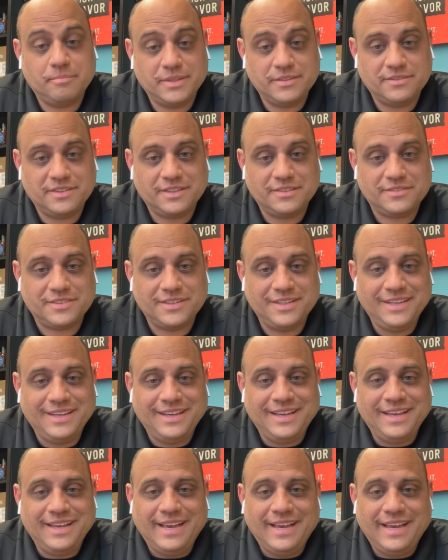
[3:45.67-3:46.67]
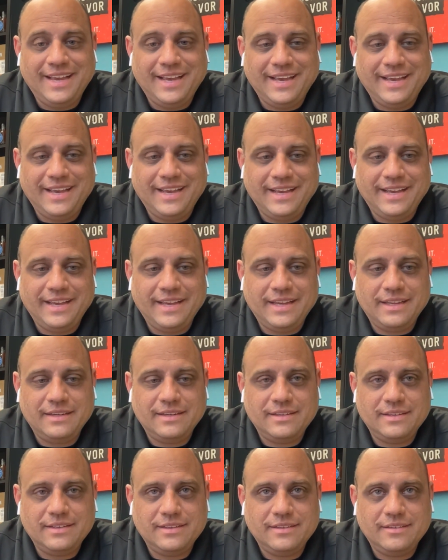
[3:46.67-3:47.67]
business.
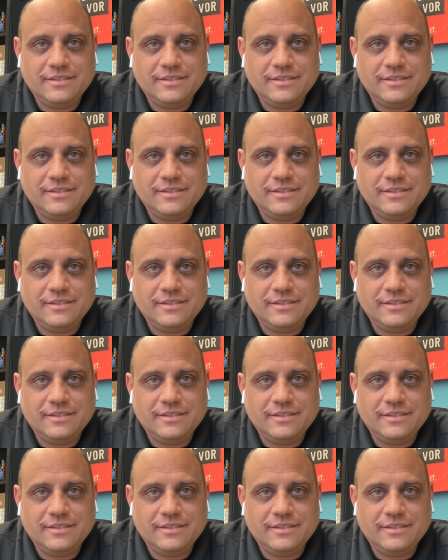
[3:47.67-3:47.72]
And